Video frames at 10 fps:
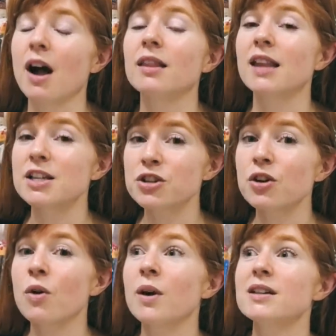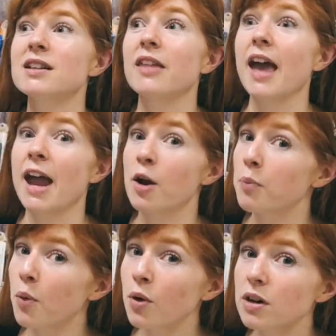Unless you're going to the
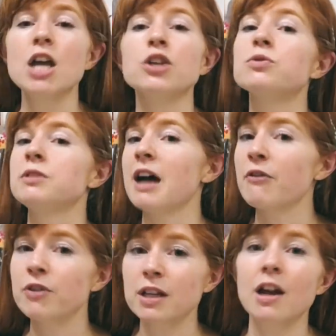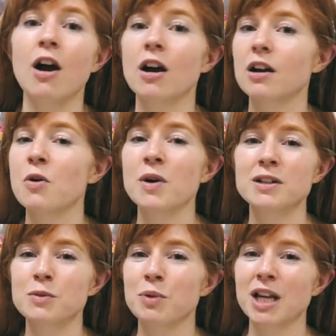airport, you definitely aren't going
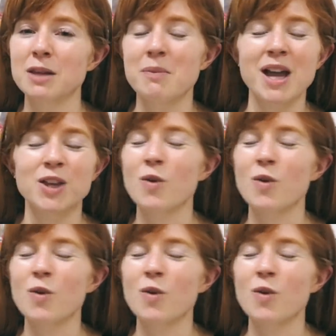to break the bank.